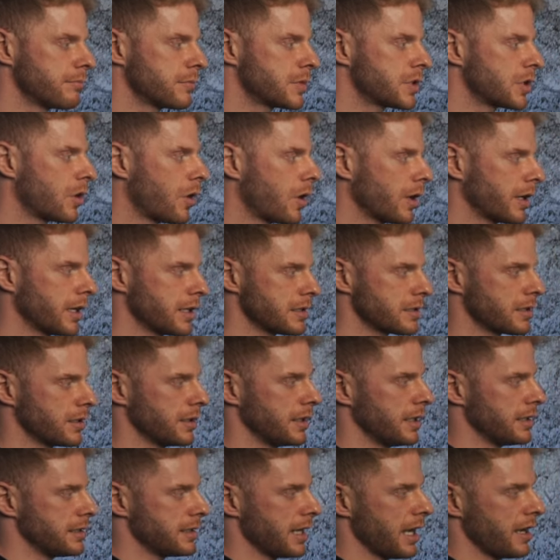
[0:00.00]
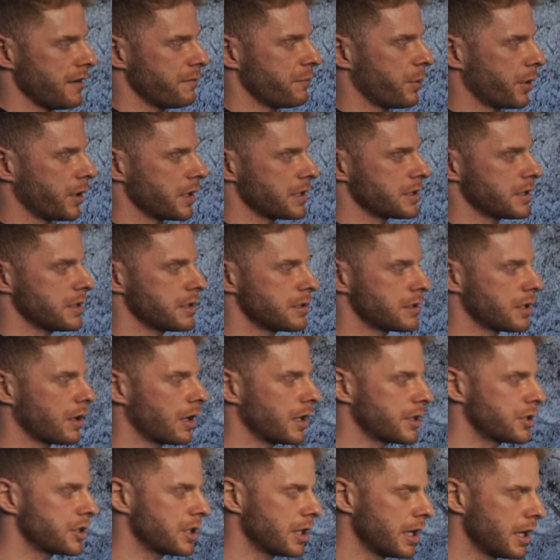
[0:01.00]
talk. It's good that Dave put us in
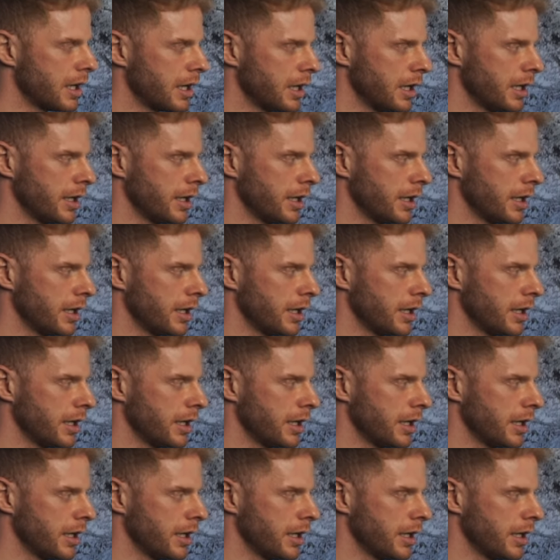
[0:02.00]
touch.